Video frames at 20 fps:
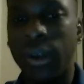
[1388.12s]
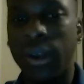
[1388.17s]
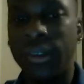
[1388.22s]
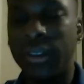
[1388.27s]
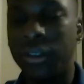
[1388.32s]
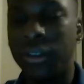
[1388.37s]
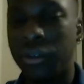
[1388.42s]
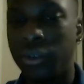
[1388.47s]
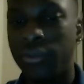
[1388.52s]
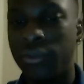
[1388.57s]

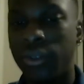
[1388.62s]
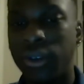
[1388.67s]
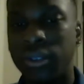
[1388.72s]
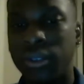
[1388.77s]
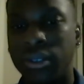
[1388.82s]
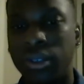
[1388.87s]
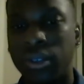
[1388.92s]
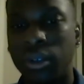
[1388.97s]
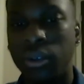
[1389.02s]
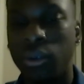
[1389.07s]
Southern
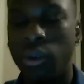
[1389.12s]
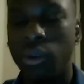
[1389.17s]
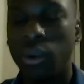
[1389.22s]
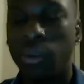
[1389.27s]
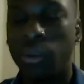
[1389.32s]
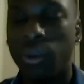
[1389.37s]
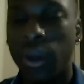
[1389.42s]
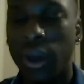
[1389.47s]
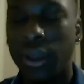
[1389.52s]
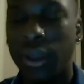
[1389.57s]
University or grew up
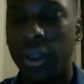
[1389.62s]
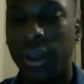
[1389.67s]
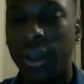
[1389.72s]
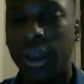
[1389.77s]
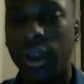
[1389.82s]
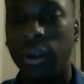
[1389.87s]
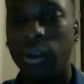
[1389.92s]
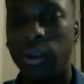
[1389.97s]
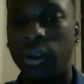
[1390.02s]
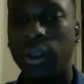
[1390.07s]
around the
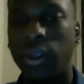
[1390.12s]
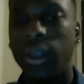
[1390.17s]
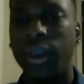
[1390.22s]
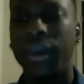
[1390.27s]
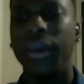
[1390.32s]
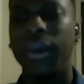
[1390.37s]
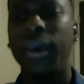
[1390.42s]
area, they